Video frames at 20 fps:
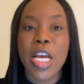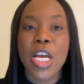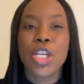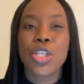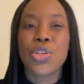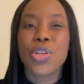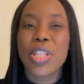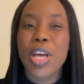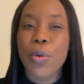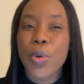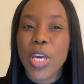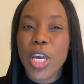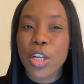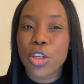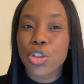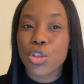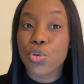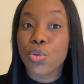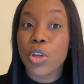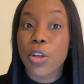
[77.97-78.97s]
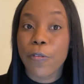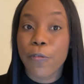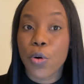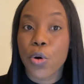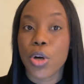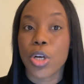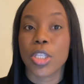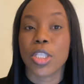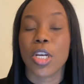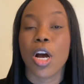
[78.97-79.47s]
so that we can truly
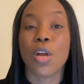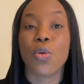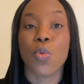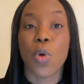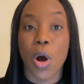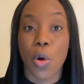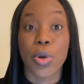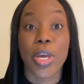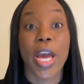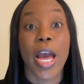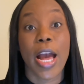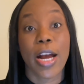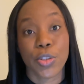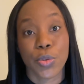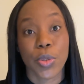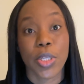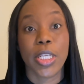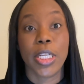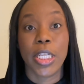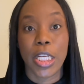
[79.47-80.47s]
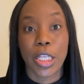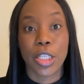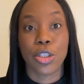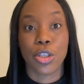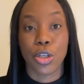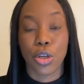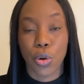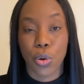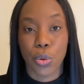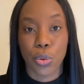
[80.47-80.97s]
focus on what we actually need to
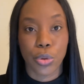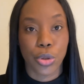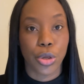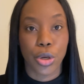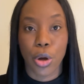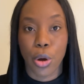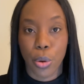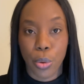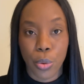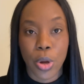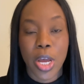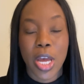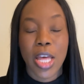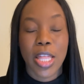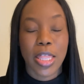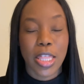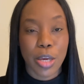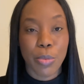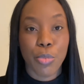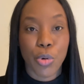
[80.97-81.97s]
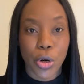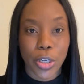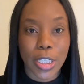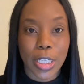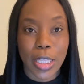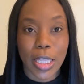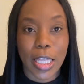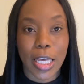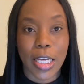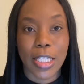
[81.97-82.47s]
know, the
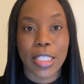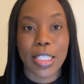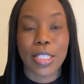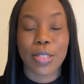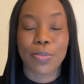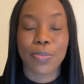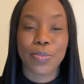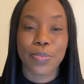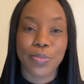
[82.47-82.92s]
important things.